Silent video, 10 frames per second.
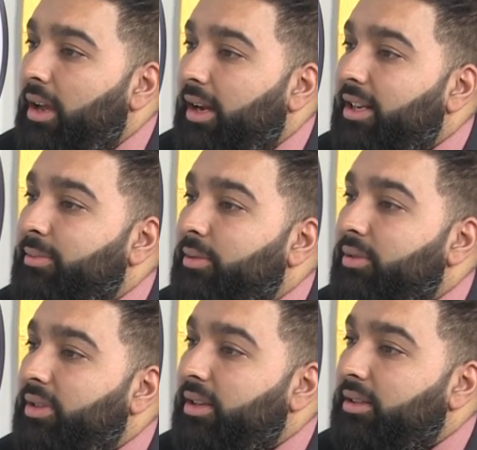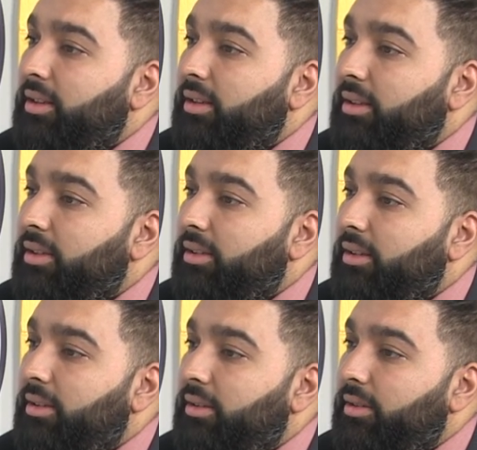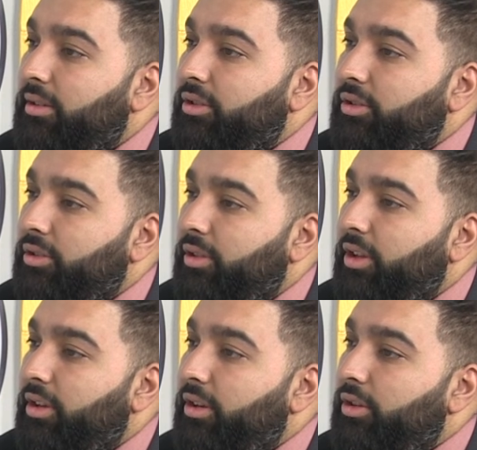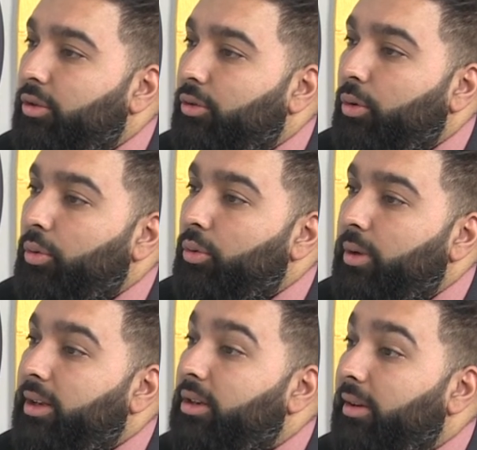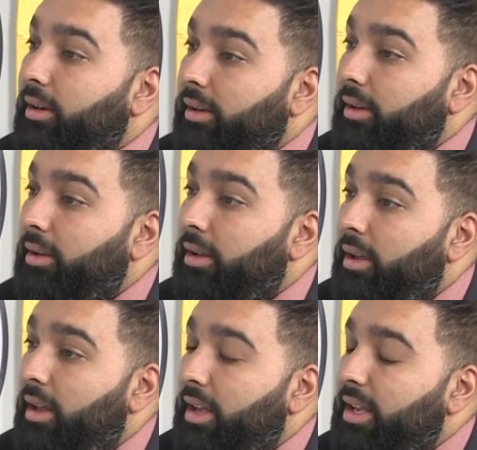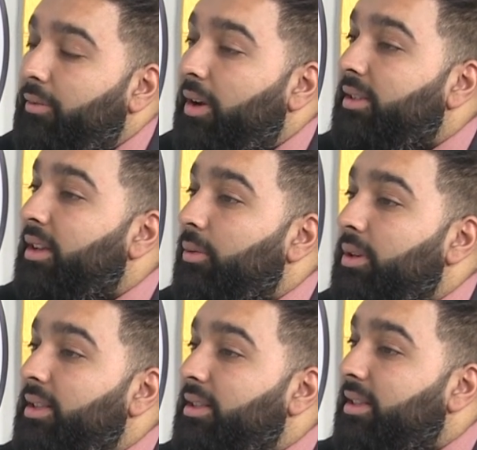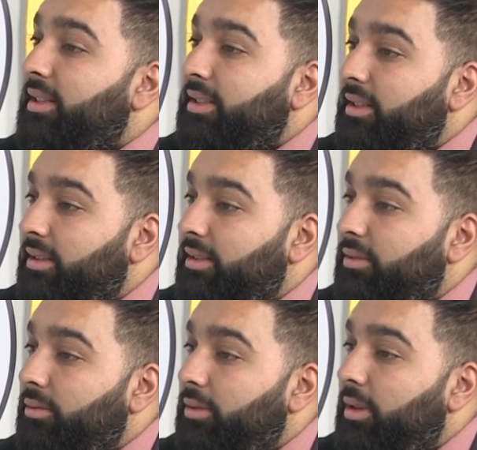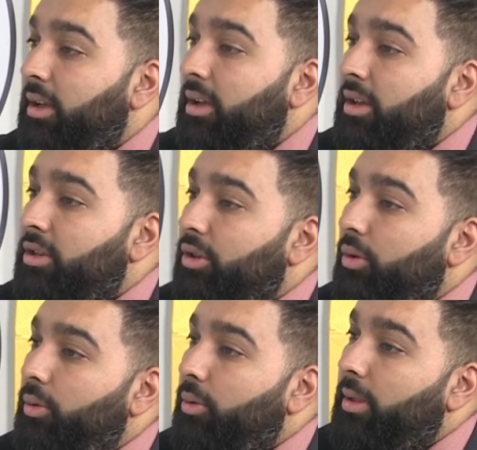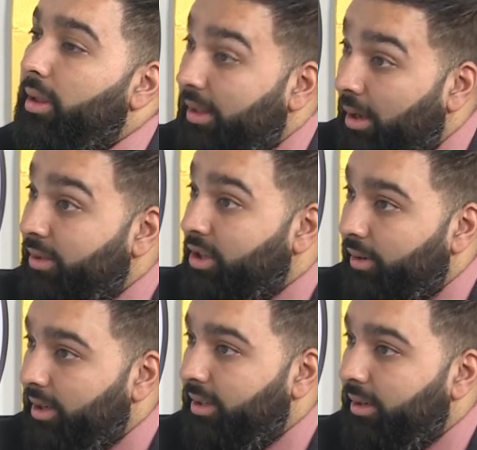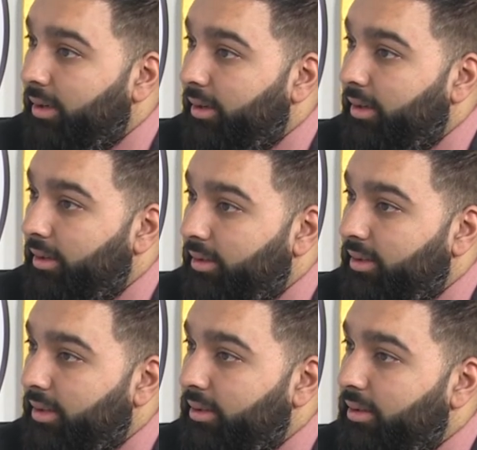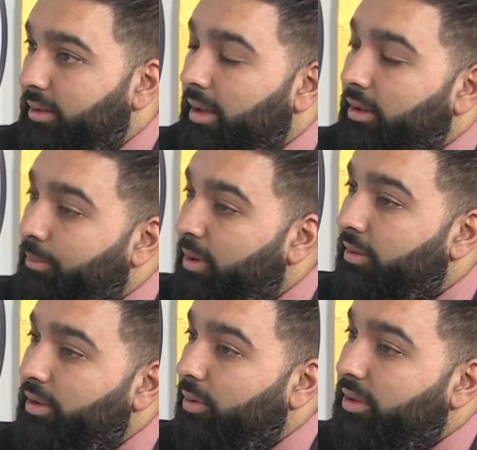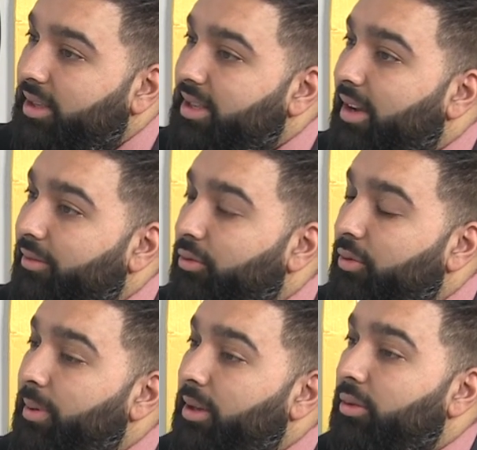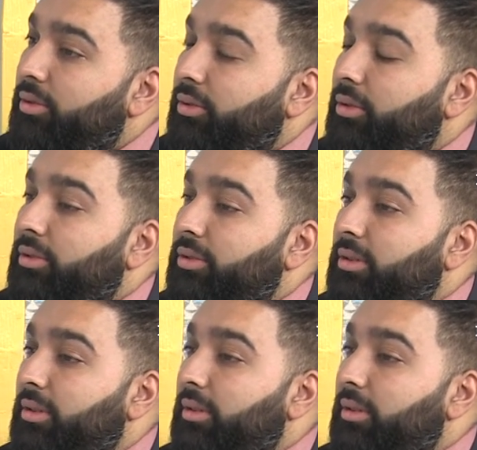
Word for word: and he's been reciting his, uh, his dhikr in ruku incorrectly. He finds out when he's 16 years old. So now he's corrected it, he understands. Now, the previous ones, does he have to repeat those or not?